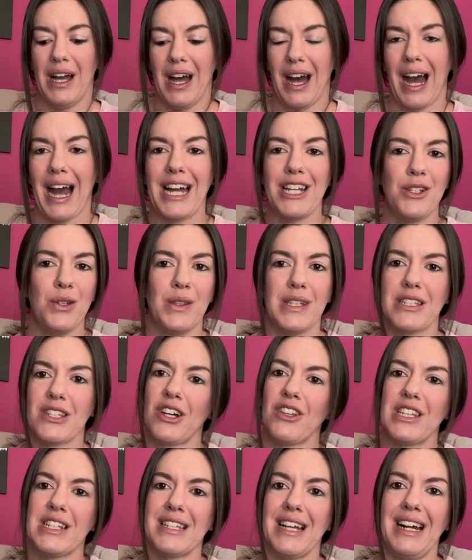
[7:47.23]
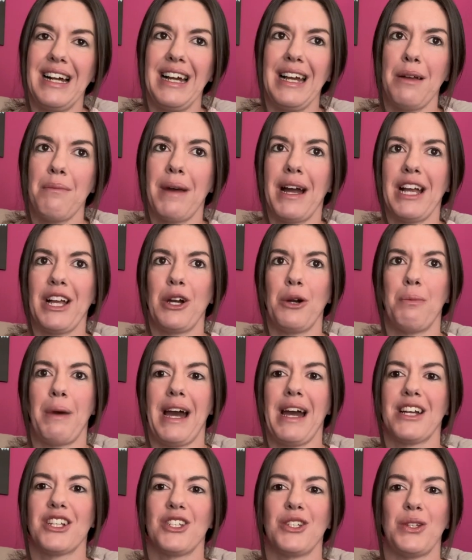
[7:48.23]
I do this all the time. I go
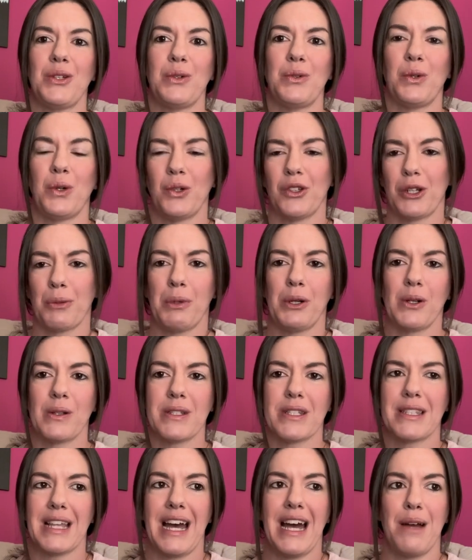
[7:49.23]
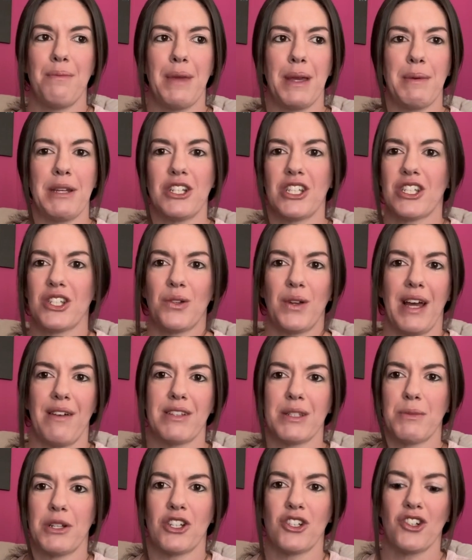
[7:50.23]
back to older posts that maybe just don't have
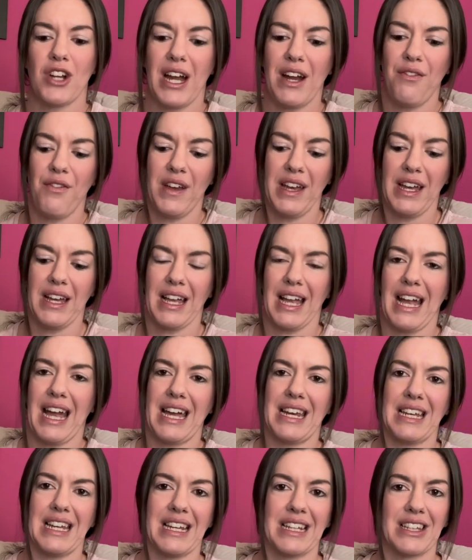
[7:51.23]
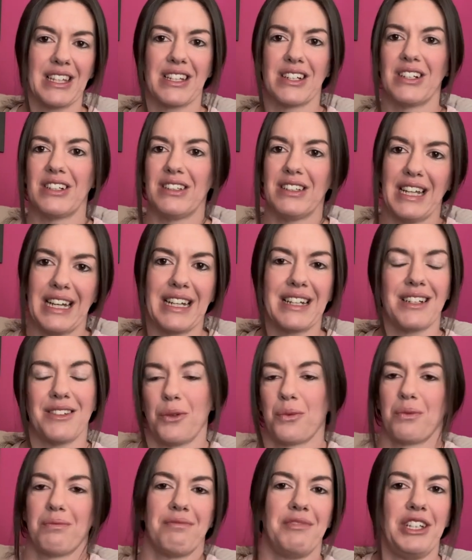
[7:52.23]
as much traffic and need a little
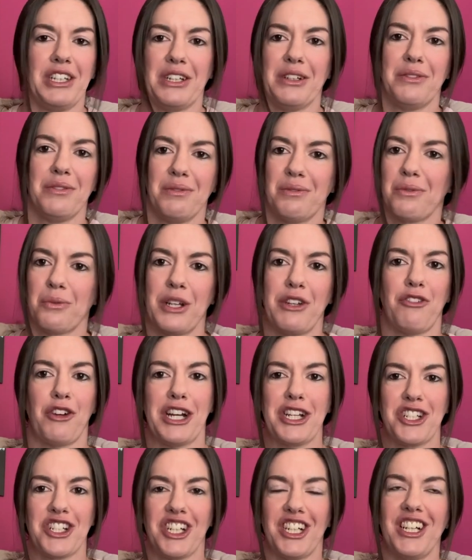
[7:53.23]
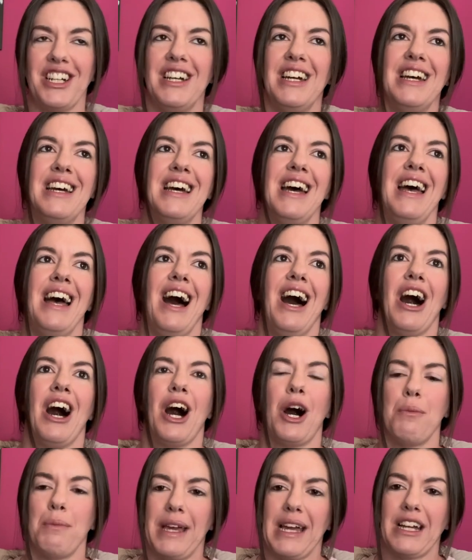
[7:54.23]
refresher.
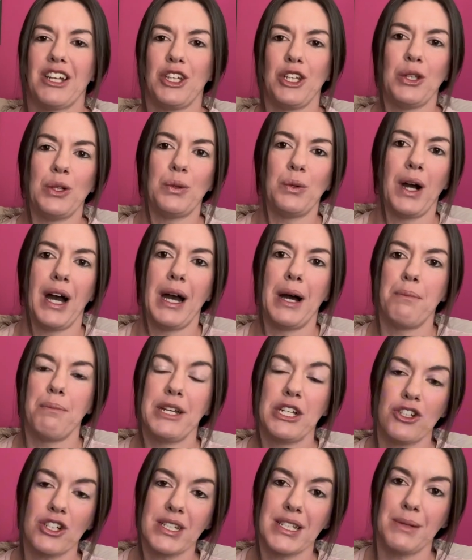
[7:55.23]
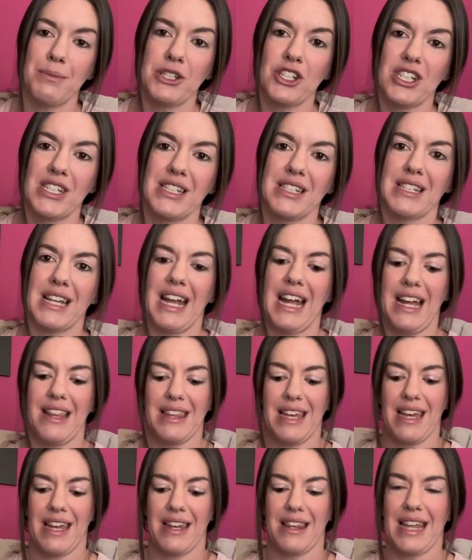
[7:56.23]
I'll make new Pinterest images, and
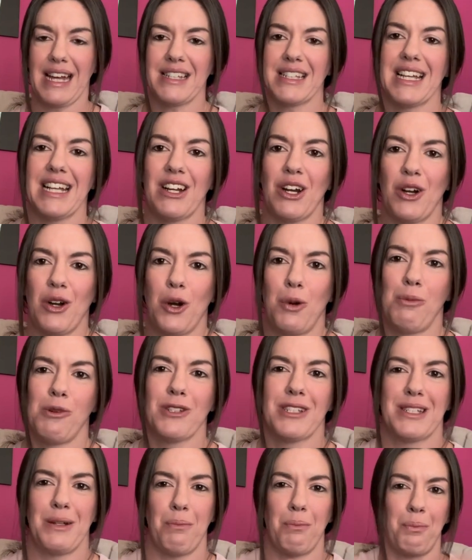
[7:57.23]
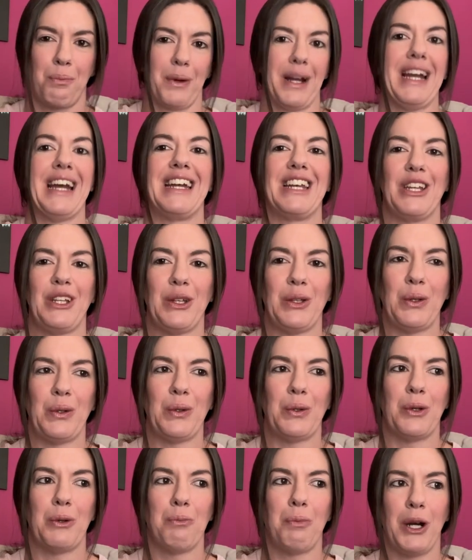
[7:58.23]
then that's like almost a brand
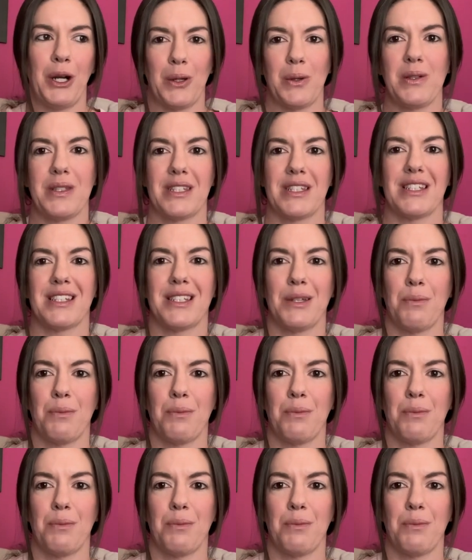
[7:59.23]
new post to